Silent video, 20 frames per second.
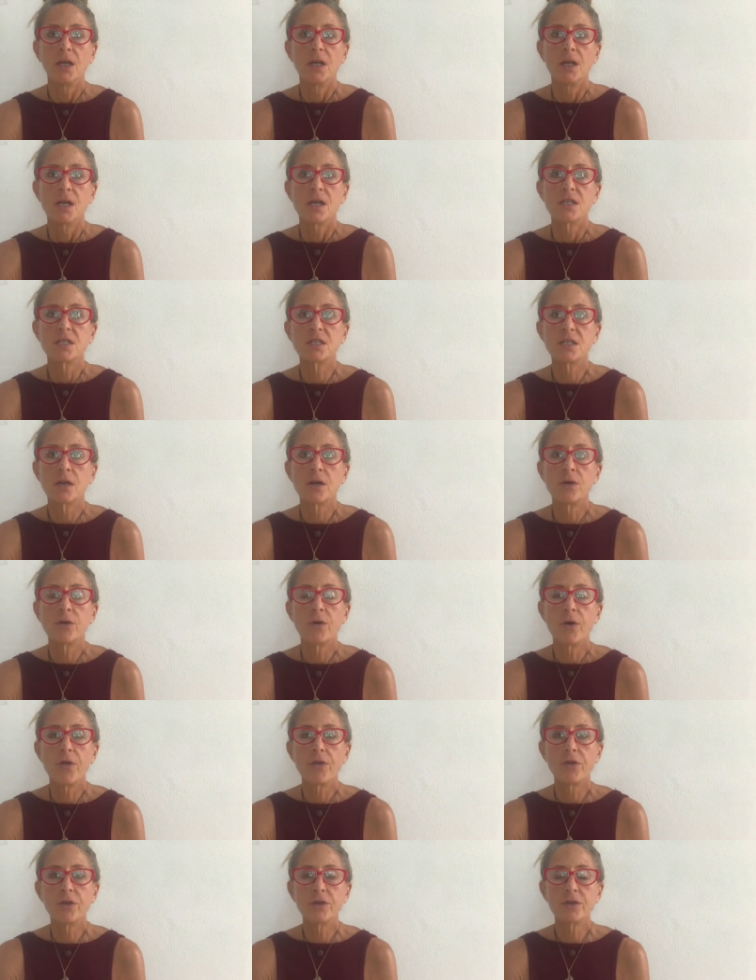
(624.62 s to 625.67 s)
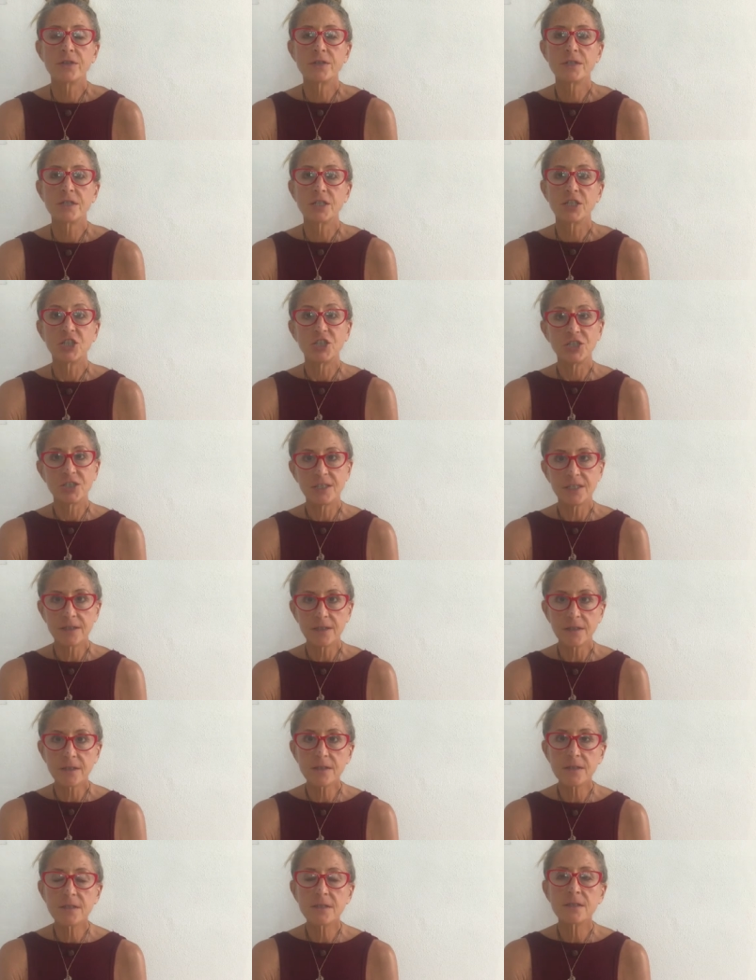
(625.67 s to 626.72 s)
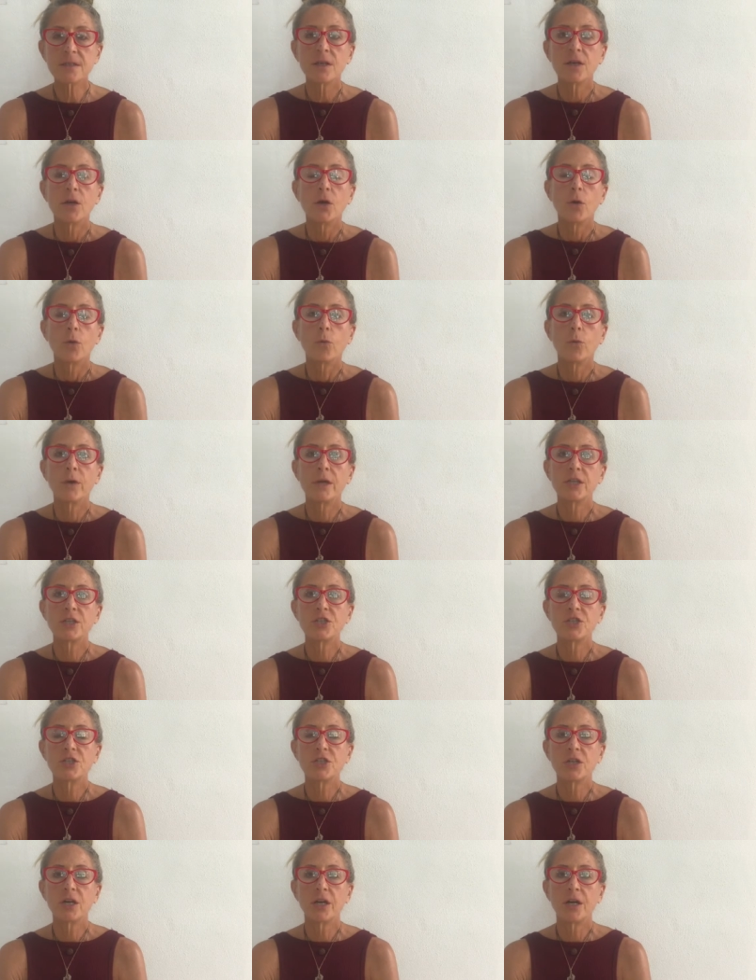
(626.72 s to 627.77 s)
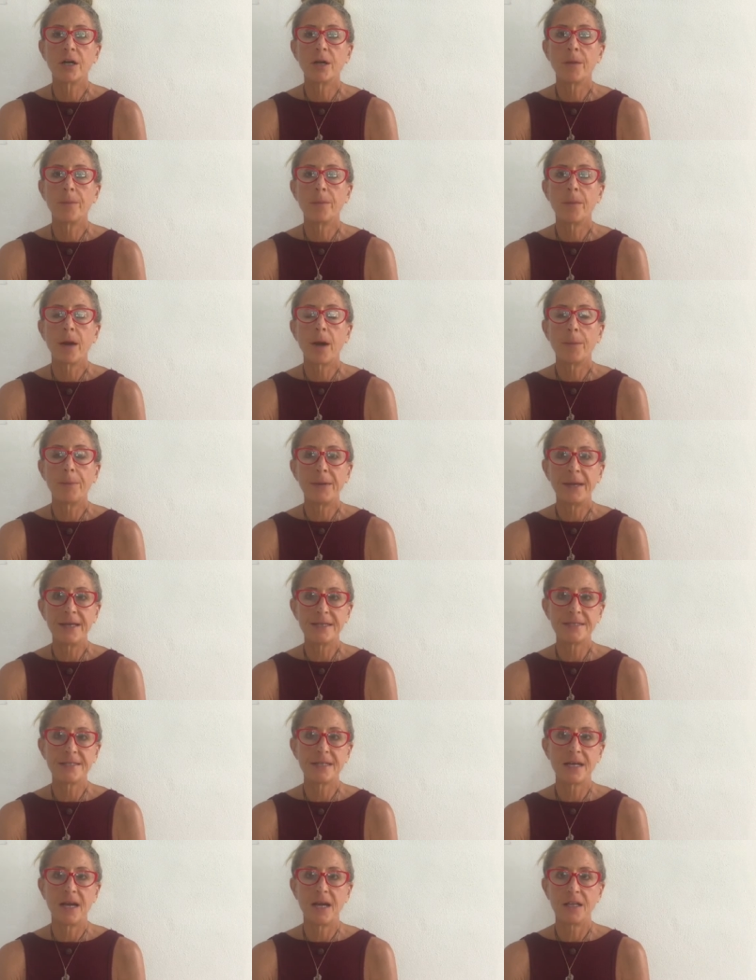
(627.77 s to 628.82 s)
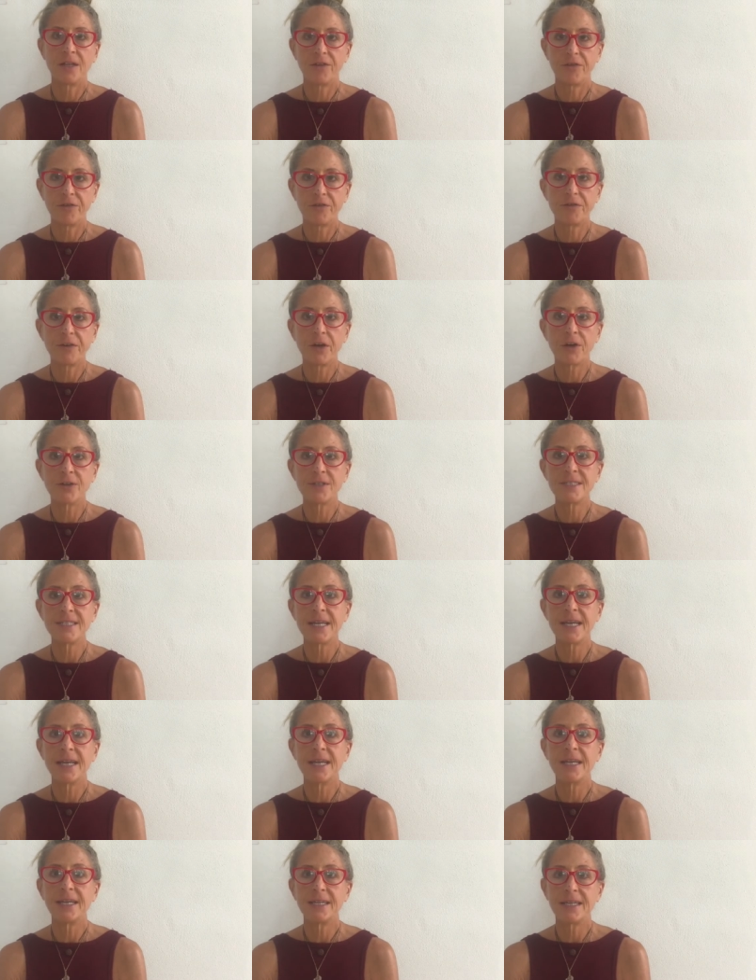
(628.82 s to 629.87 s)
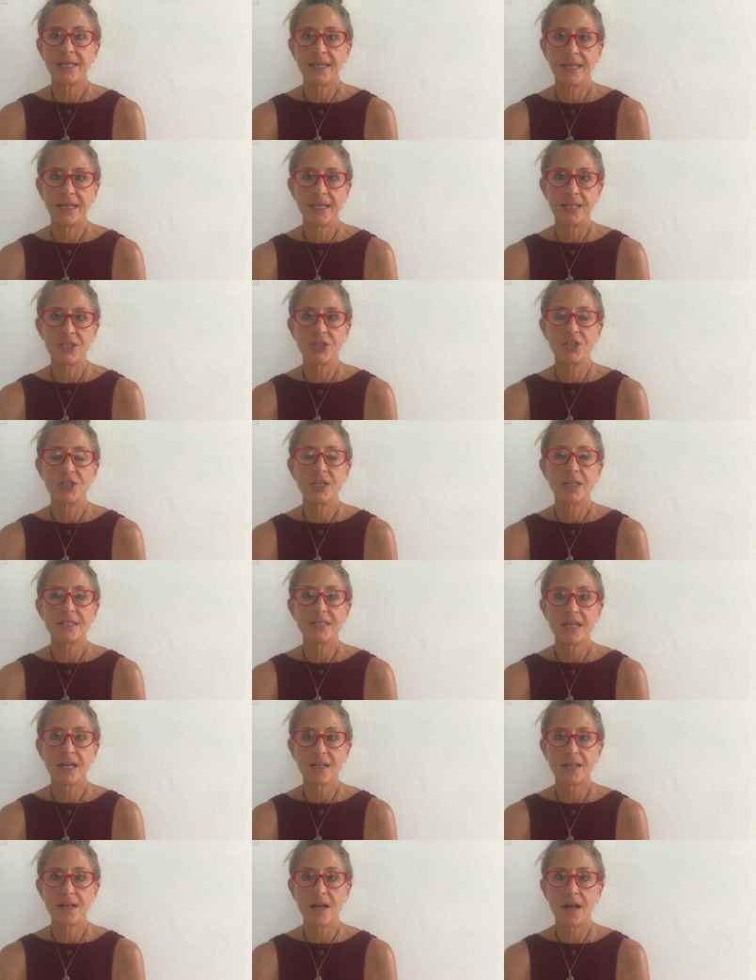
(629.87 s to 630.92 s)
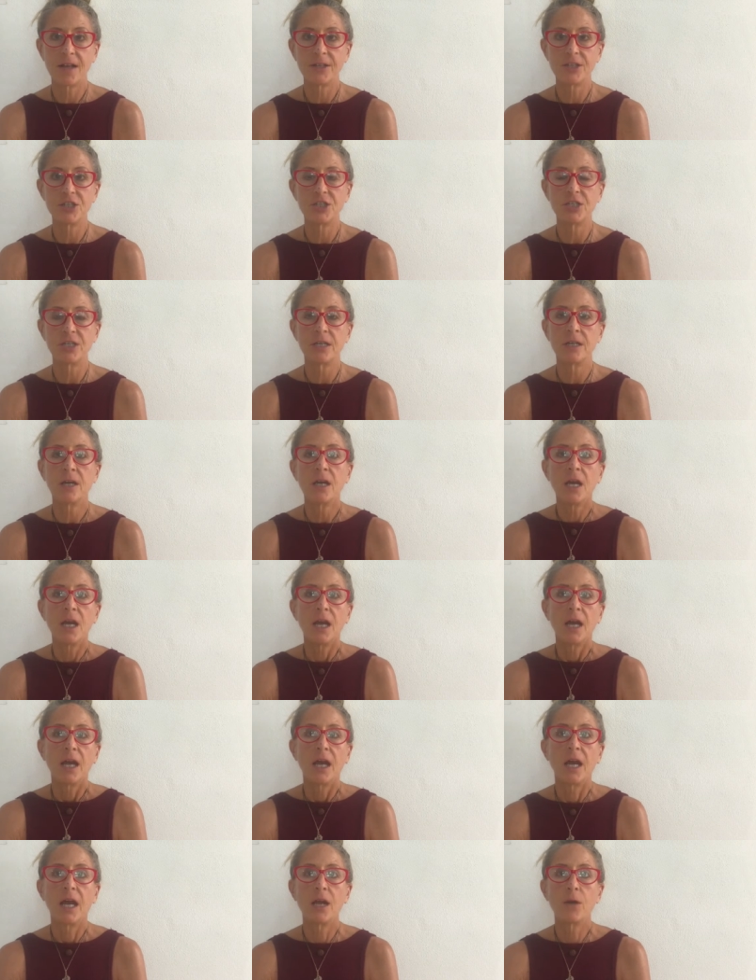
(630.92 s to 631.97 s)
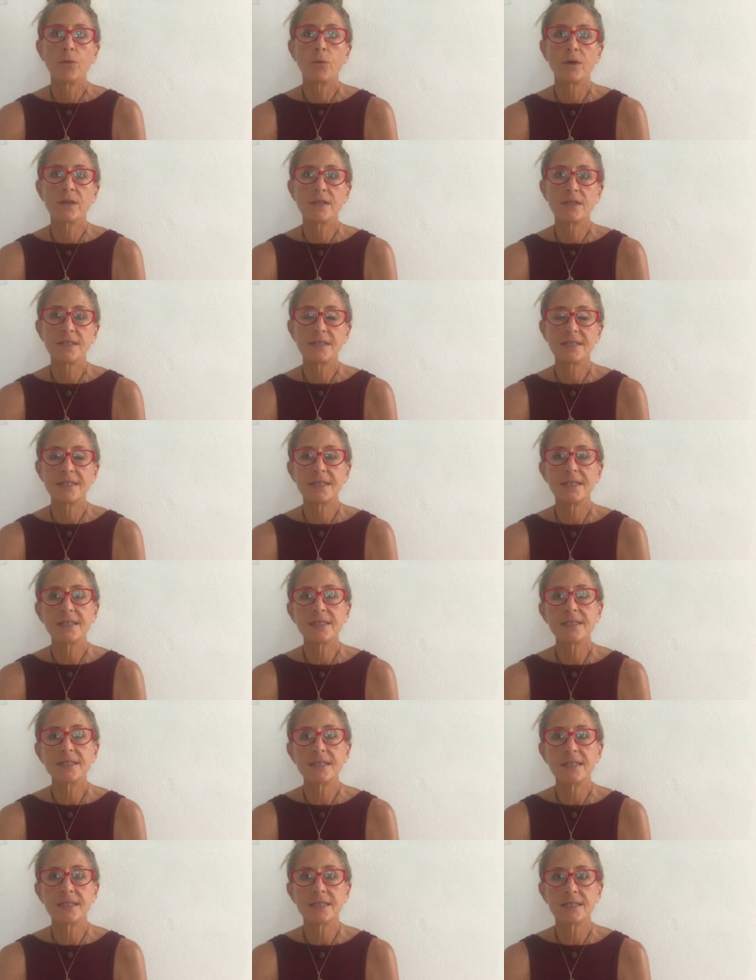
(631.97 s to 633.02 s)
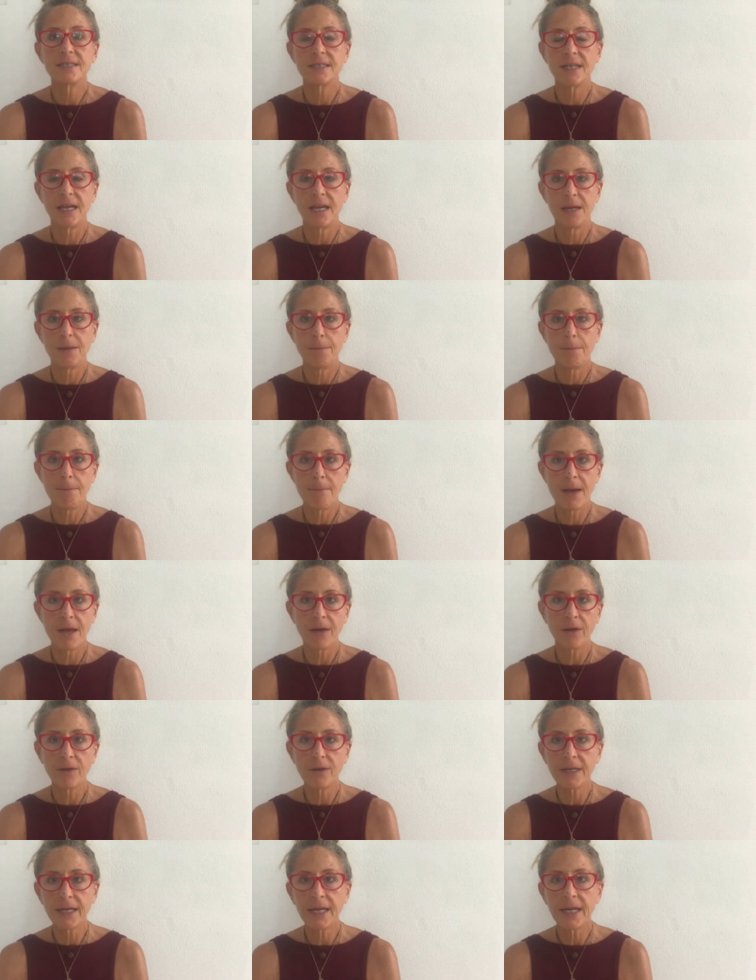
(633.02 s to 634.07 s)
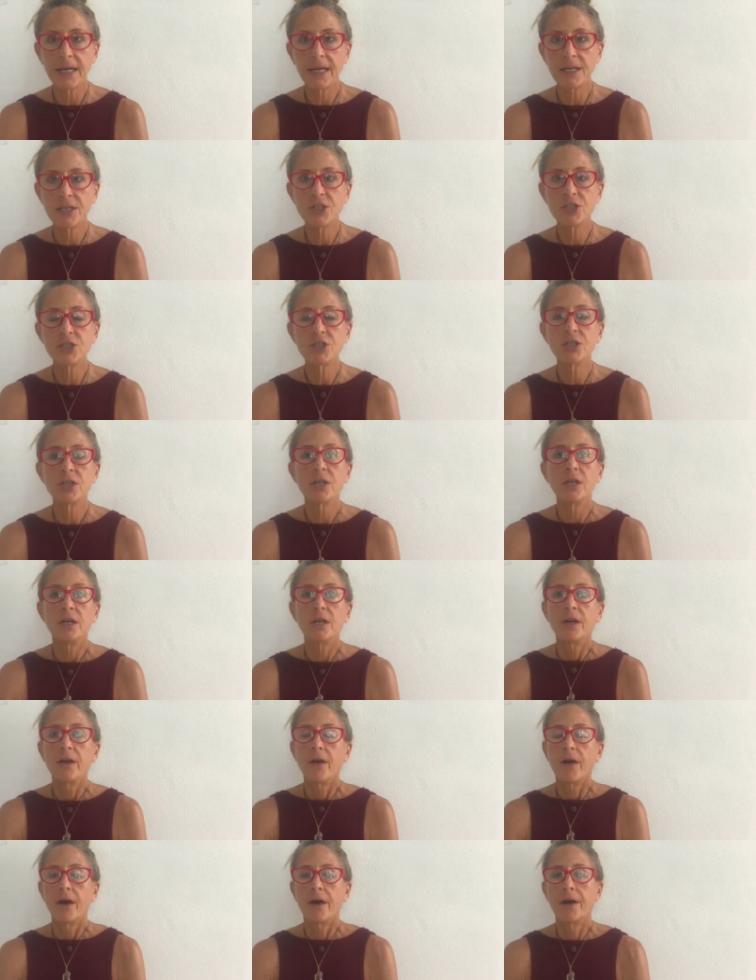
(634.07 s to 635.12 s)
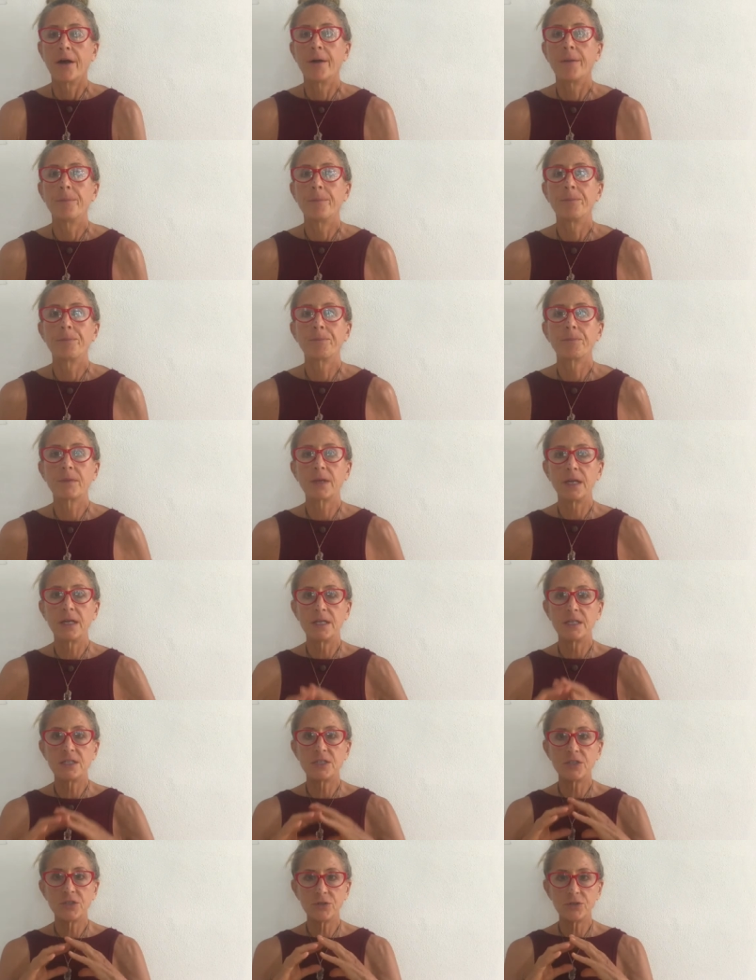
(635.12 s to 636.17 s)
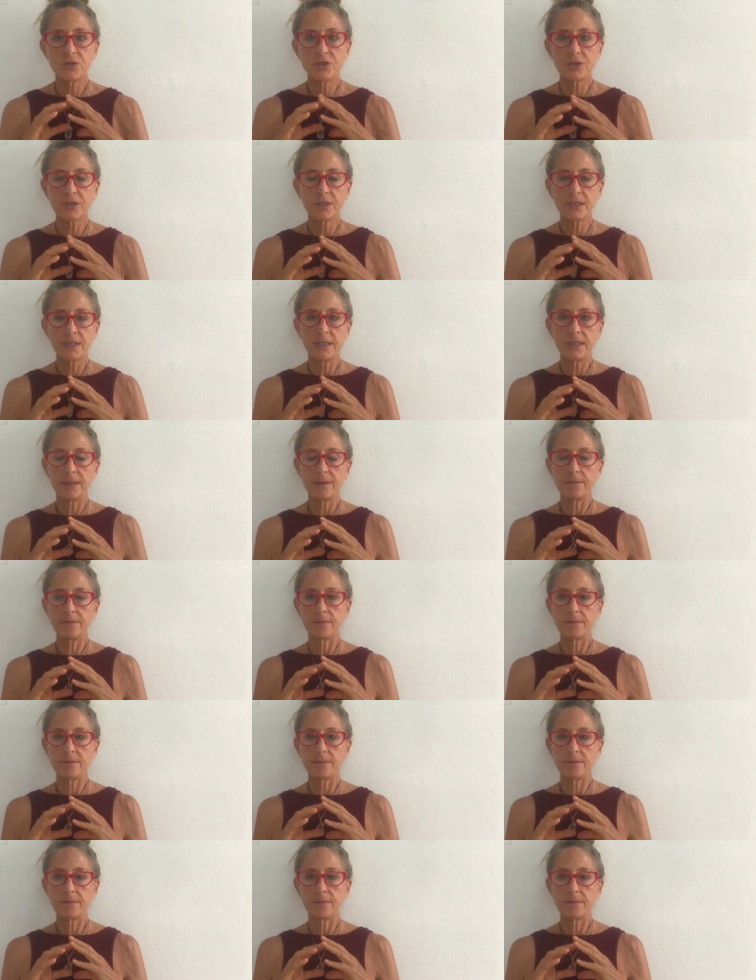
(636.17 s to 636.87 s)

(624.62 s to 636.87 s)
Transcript: So there's shields, which um, are based on a Faraday cage technology. And what this is, is a metal cage, um, and it's usually